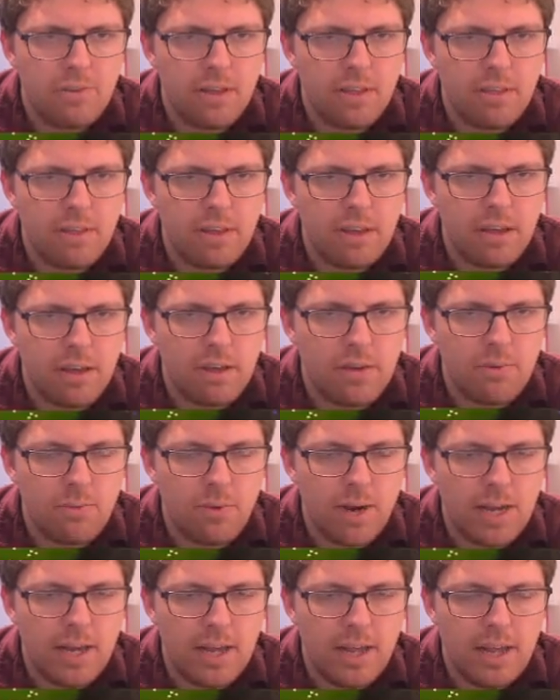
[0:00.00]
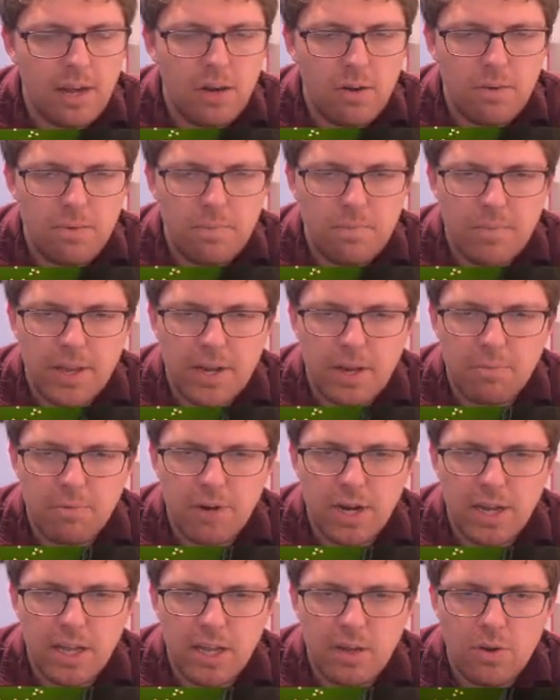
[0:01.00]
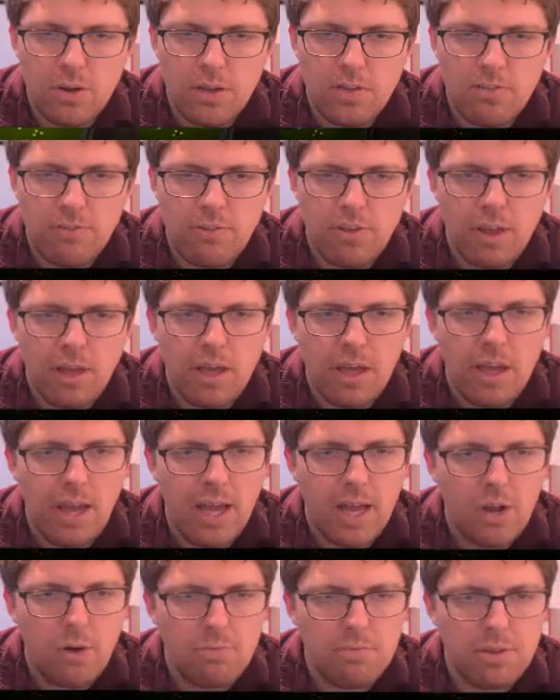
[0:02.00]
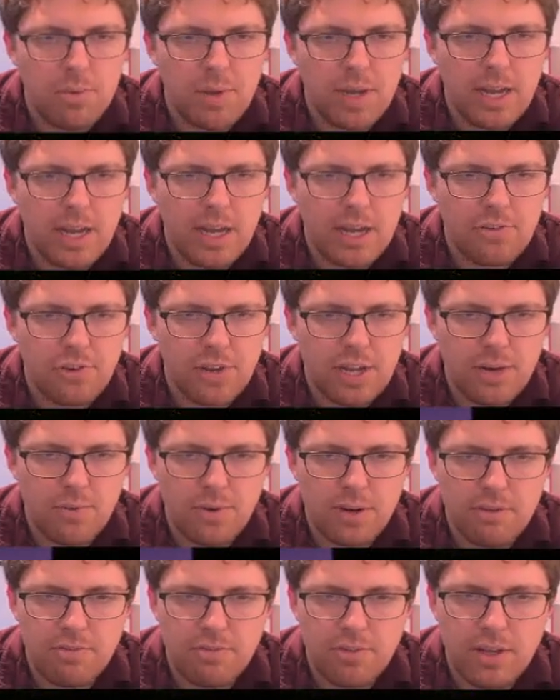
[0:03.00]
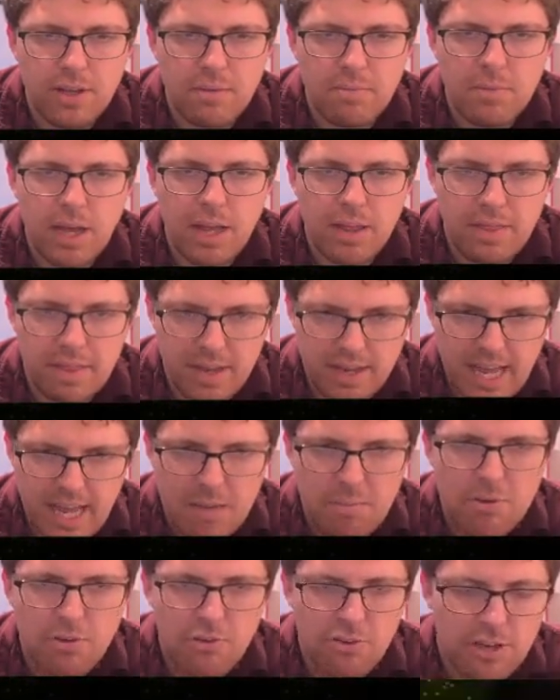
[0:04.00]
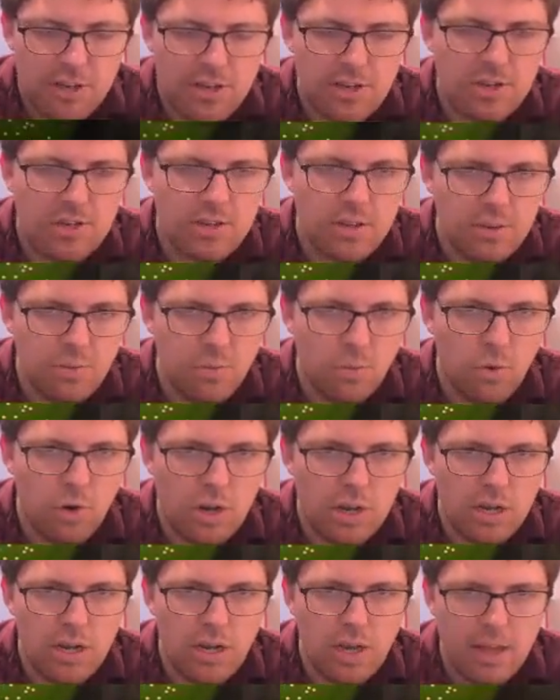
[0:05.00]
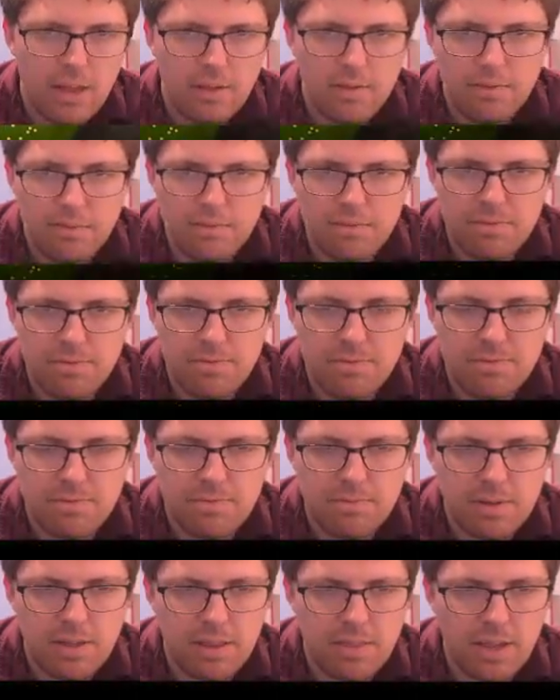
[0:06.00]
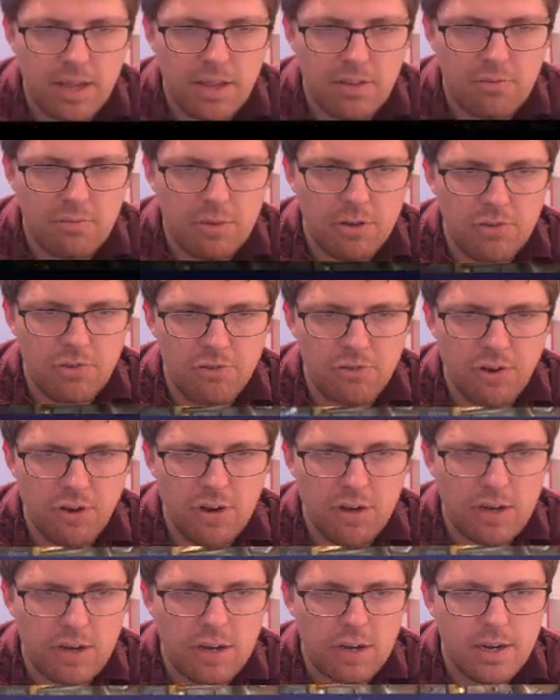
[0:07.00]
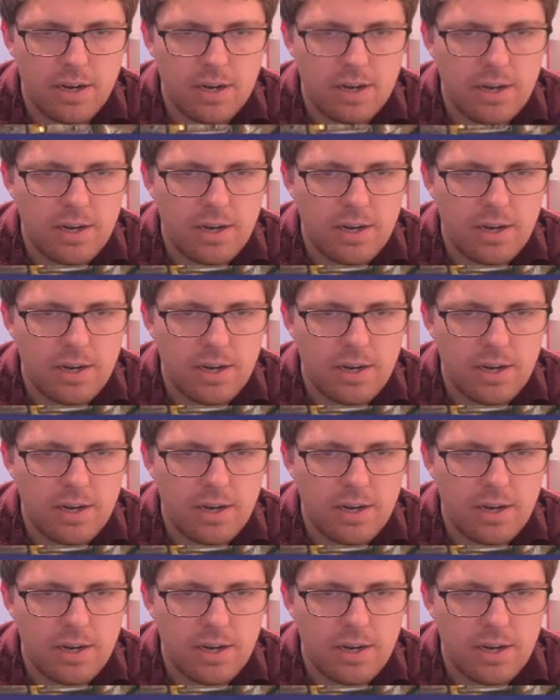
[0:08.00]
think, right now than upgrading units, and hopefully we can actually get rid of some. The damage shield warden I think is much stronger here.